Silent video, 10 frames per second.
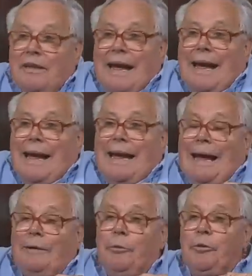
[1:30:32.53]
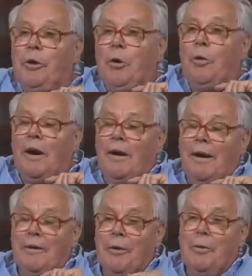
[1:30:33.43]
I don't know
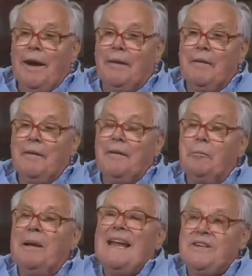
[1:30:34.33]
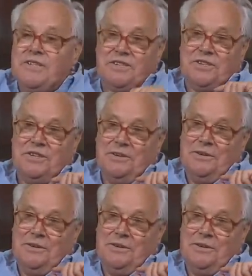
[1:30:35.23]
how you are blessed.